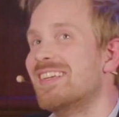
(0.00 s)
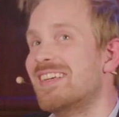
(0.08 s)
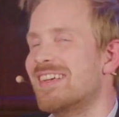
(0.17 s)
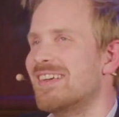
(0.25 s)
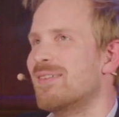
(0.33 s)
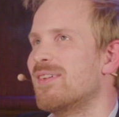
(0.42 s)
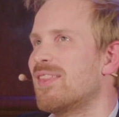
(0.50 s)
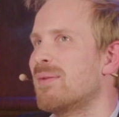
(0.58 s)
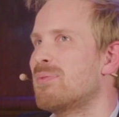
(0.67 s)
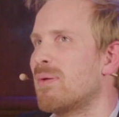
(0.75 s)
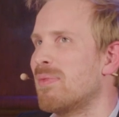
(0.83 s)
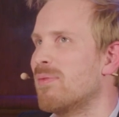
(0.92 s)
Well, they'll
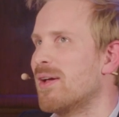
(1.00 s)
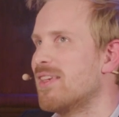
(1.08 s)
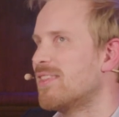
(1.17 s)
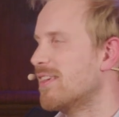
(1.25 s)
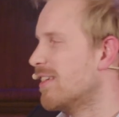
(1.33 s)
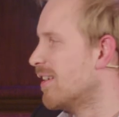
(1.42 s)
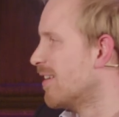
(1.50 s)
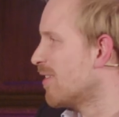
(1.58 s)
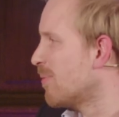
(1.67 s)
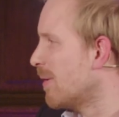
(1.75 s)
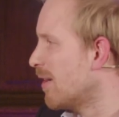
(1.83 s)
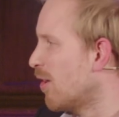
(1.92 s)
probably waste it and
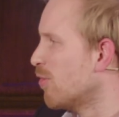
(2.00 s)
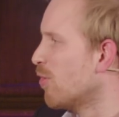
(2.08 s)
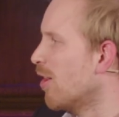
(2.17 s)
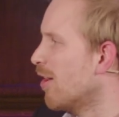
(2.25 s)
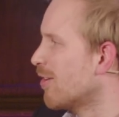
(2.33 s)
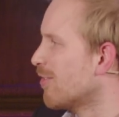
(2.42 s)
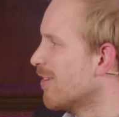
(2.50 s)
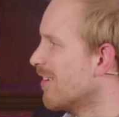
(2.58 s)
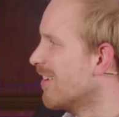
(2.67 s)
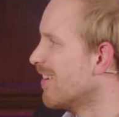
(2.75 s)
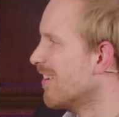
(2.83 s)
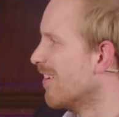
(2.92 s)
spend it on drugs or
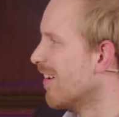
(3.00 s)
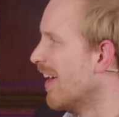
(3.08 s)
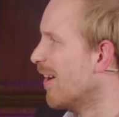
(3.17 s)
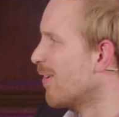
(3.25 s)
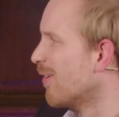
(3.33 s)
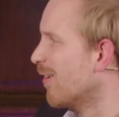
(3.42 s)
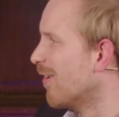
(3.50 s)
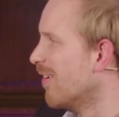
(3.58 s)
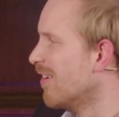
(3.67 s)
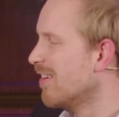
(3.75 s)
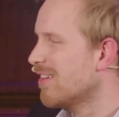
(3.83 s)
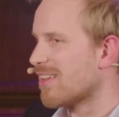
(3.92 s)

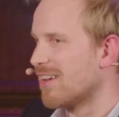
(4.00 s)
alcohol.